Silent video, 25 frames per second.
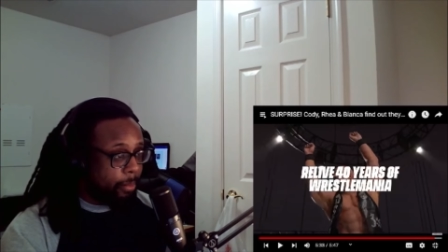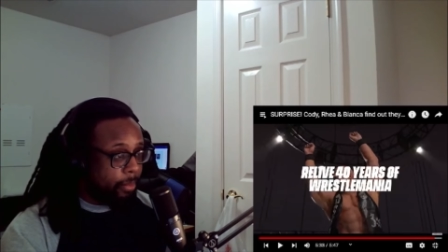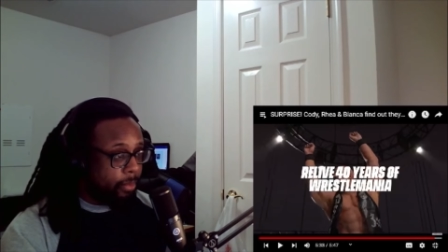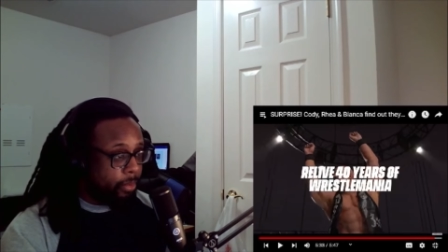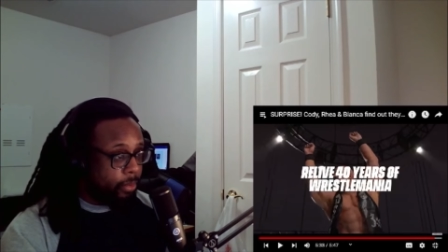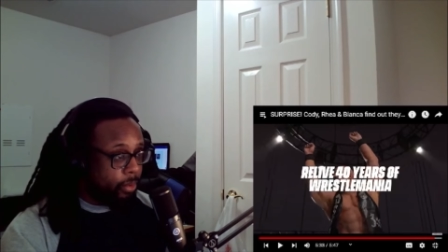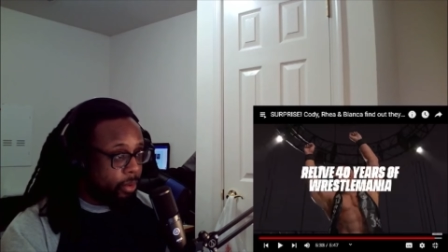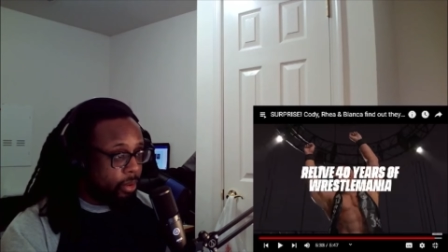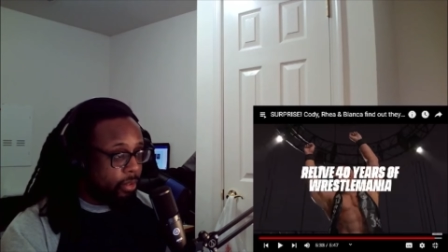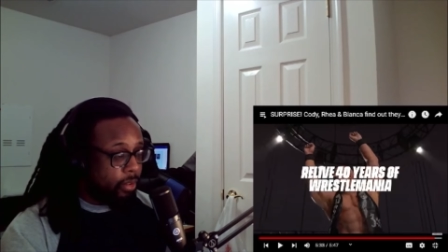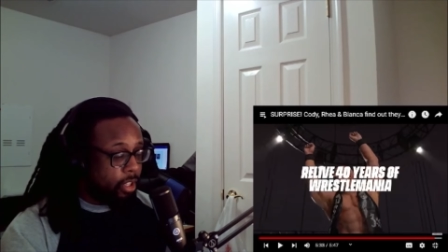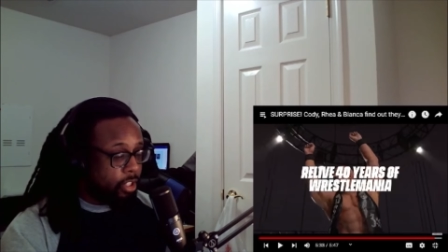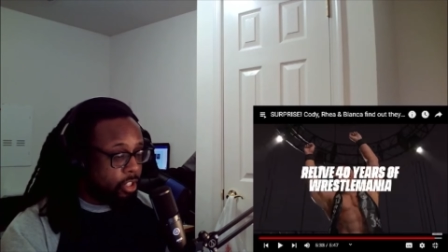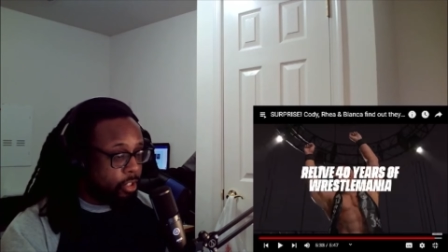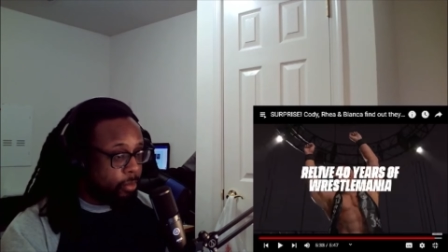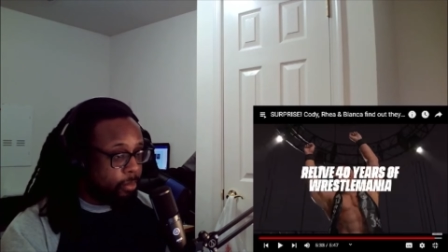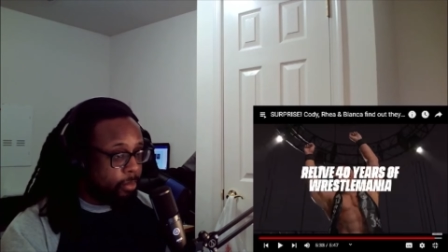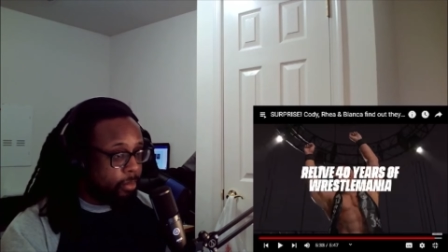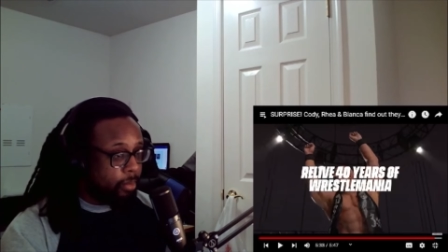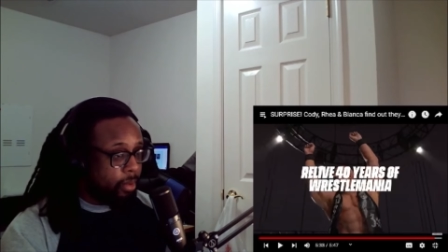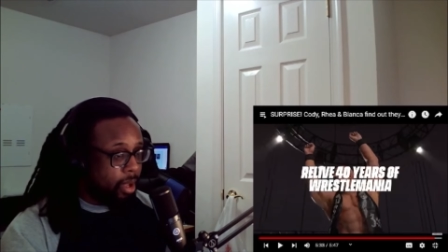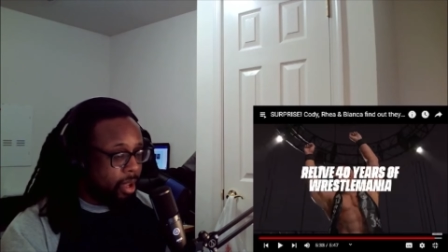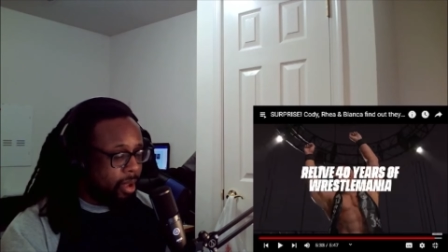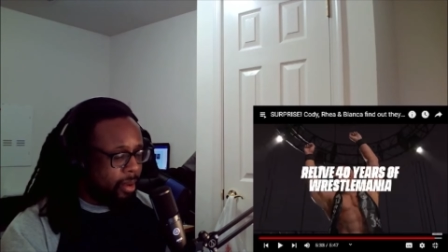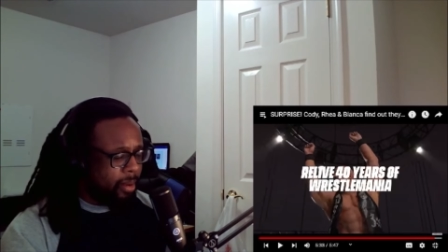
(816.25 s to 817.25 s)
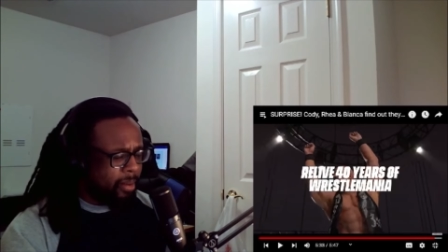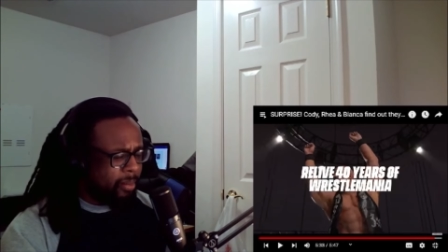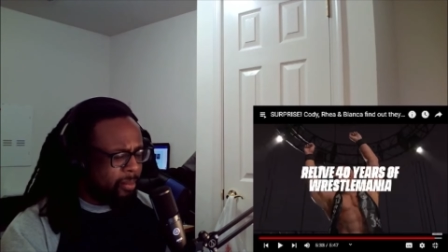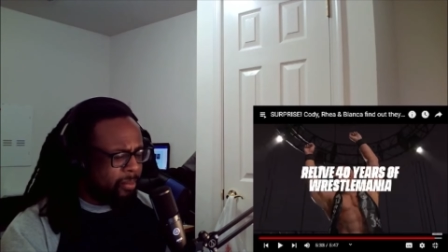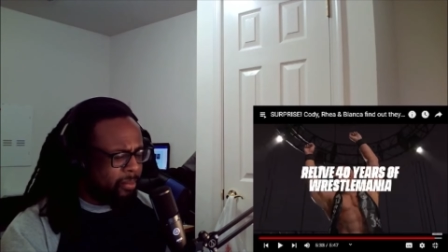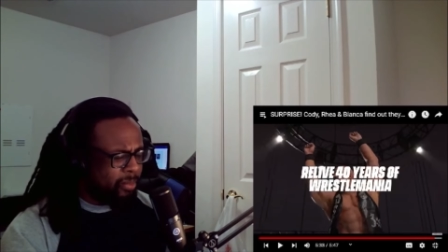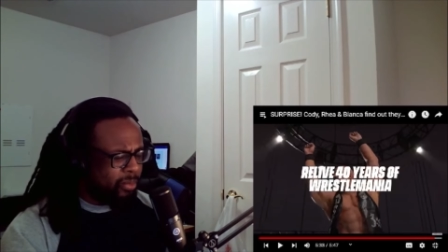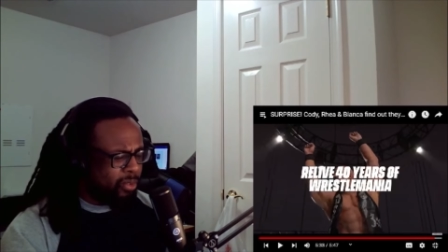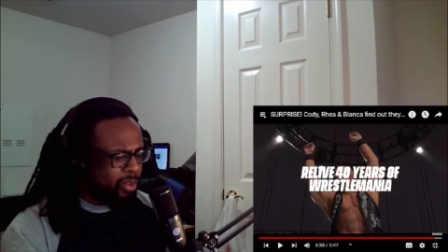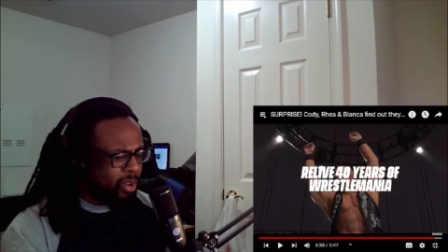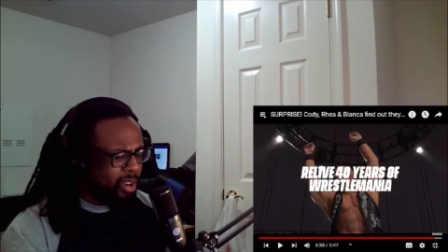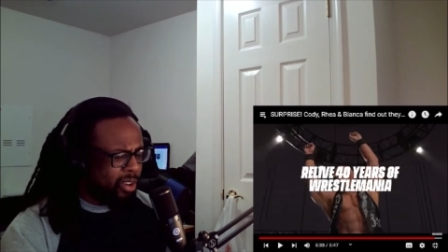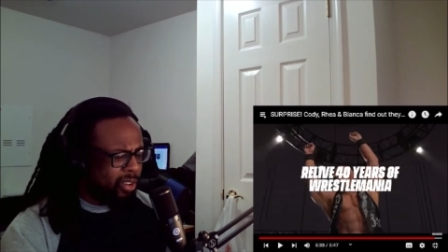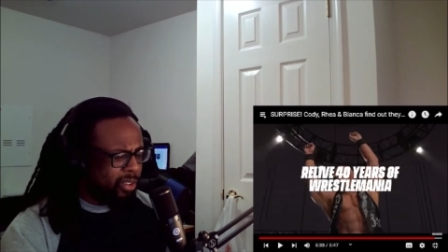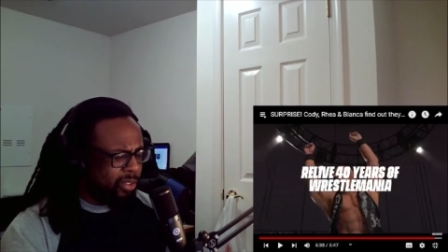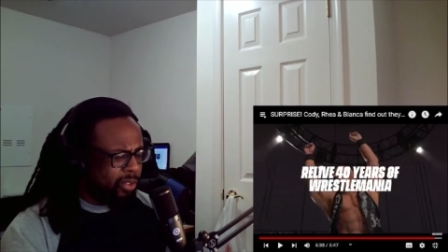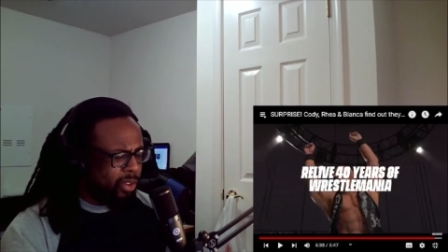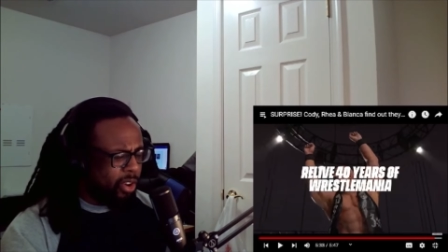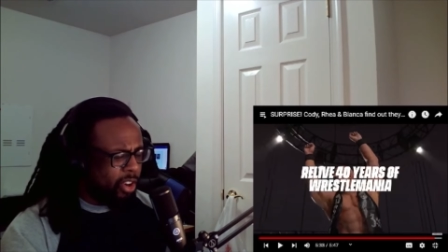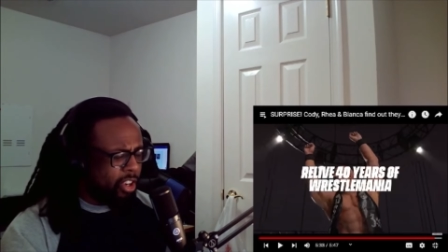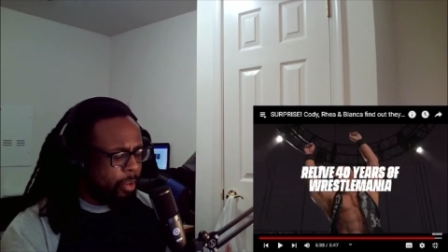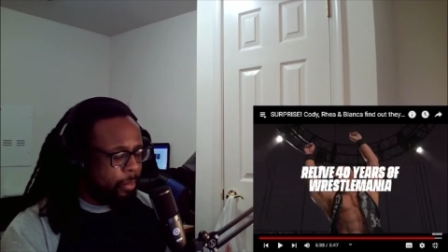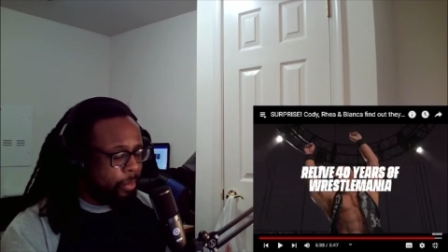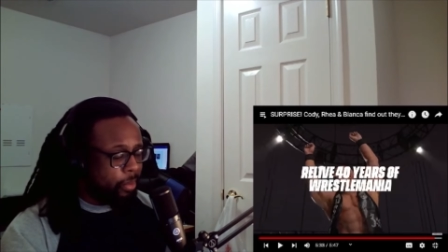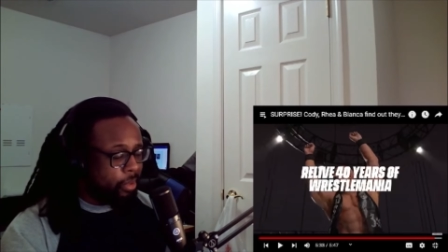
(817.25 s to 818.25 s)
before Royal
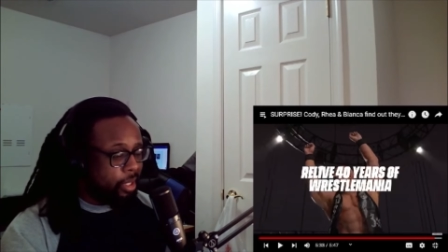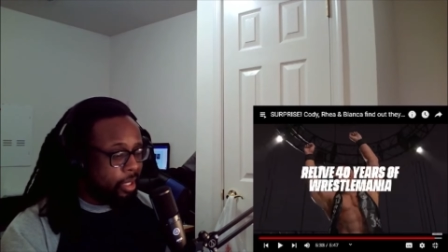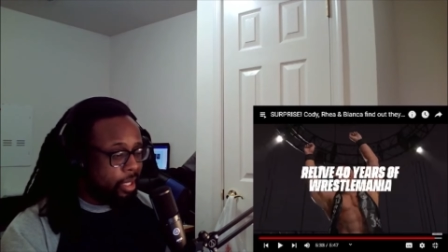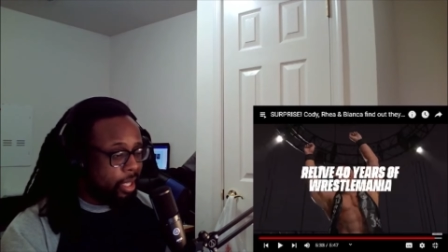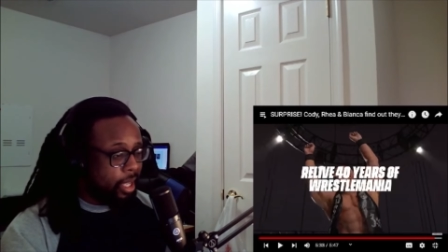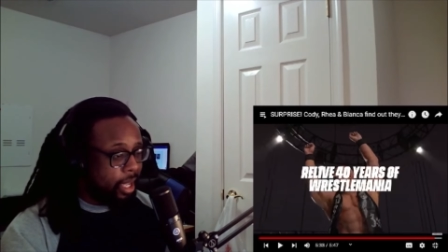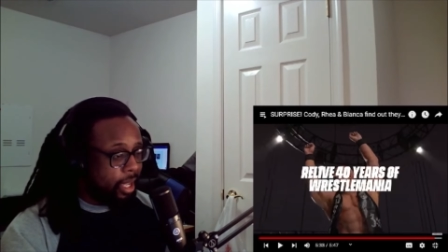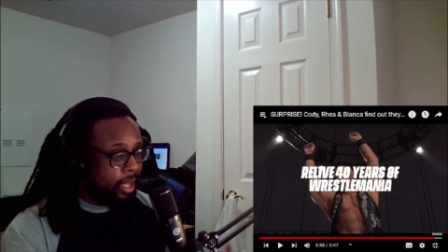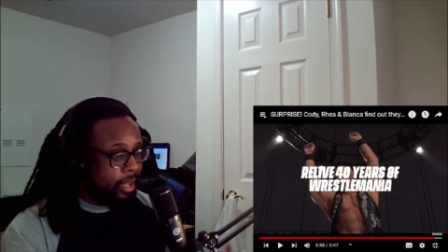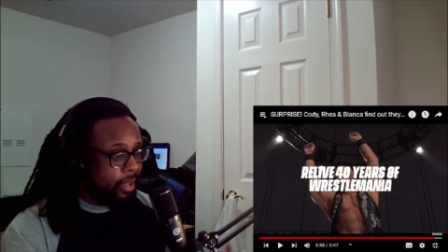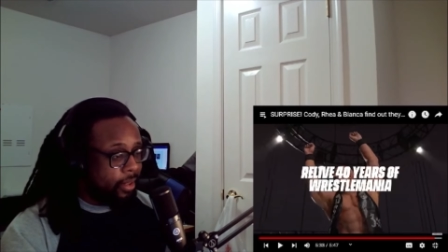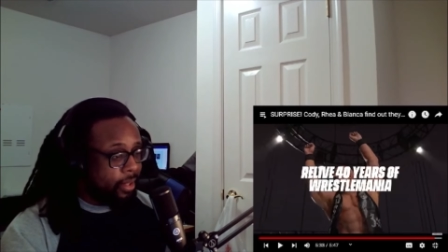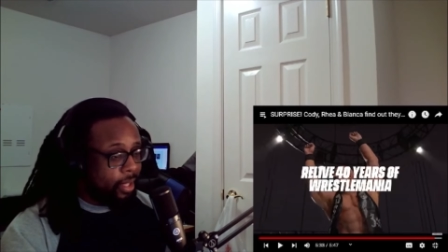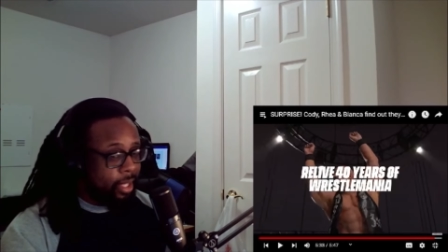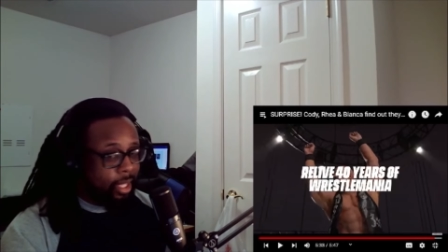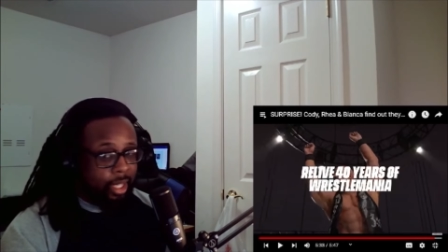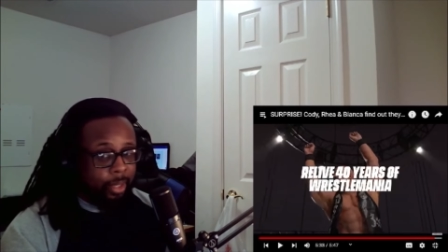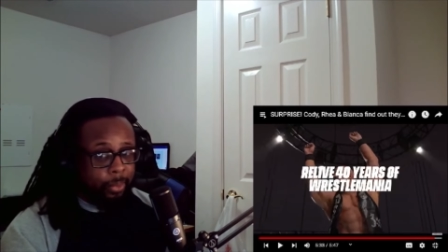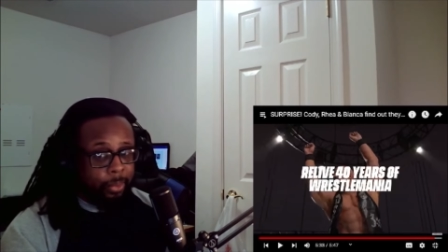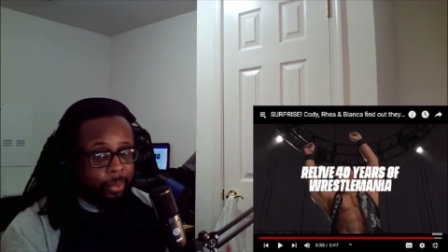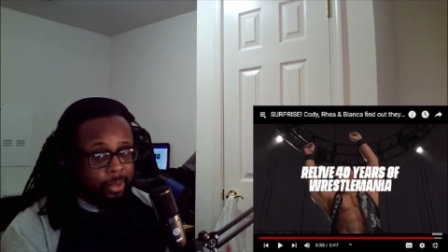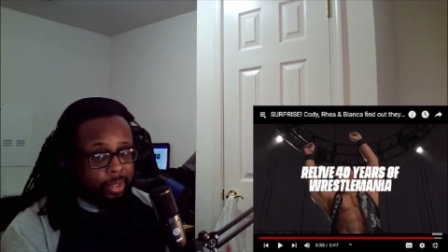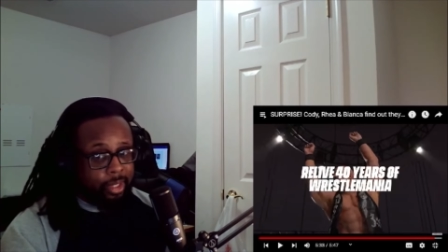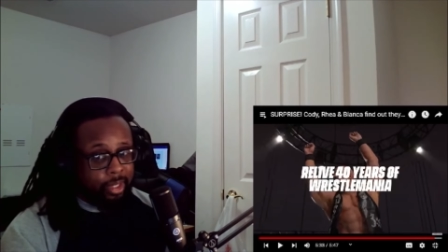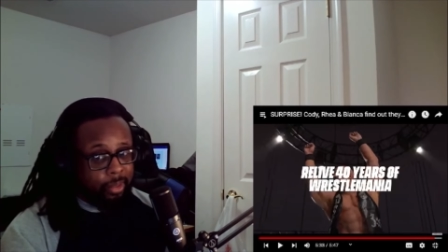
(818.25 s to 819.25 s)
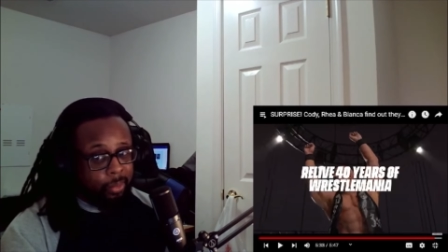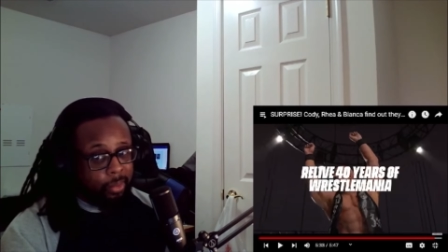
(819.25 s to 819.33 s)
Rumble today. We'll see